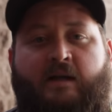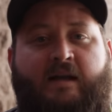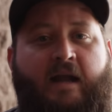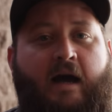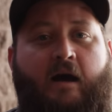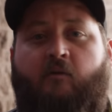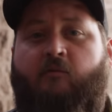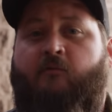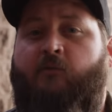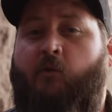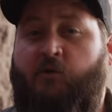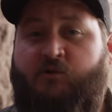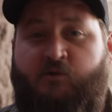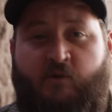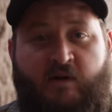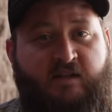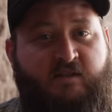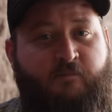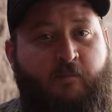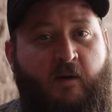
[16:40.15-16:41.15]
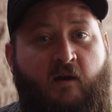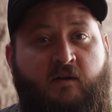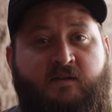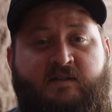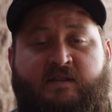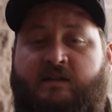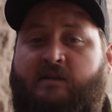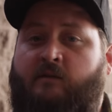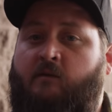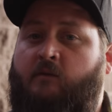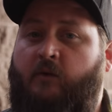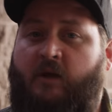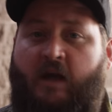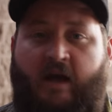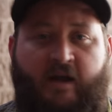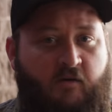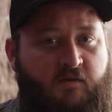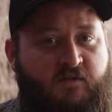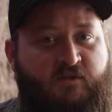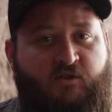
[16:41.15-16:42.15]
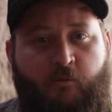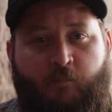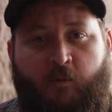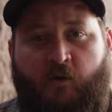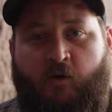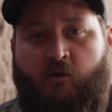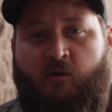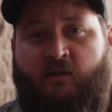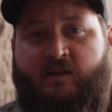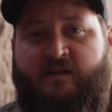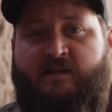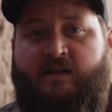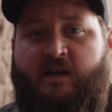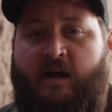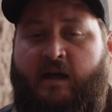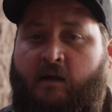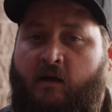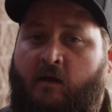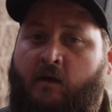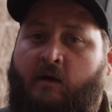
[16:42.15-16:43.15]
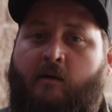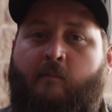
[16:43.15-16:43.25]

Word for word: Now, full transparency, we got here super early today.